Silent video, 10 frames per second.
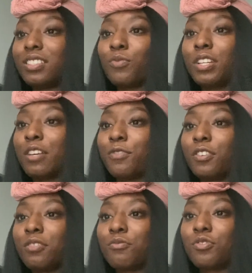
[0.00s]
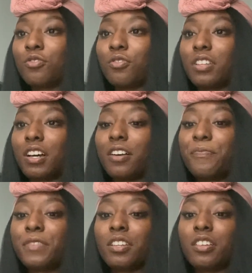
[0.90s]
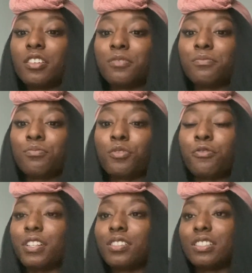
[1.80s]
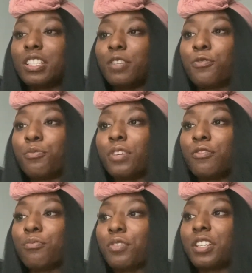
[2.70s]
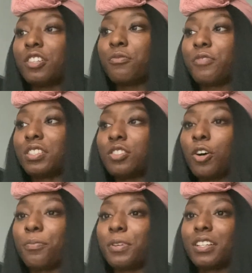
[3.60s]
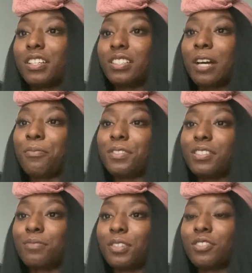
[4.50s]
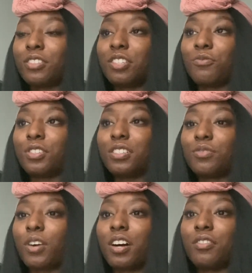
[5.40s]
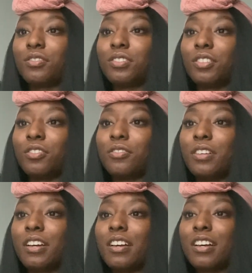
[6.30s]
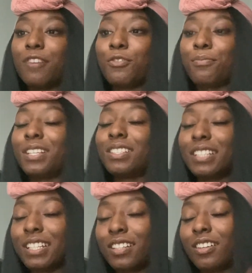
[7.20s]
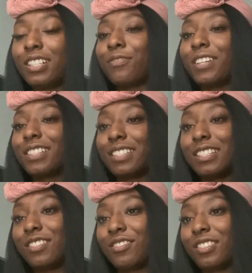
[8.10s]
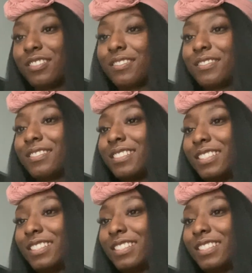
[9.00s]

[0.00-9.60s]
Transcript: whenever, and I'm sure that Professor T, for even bringing up this topic, is happy to speak to anyone as well. So have a blessed day, guys. Thanks, Elisha. See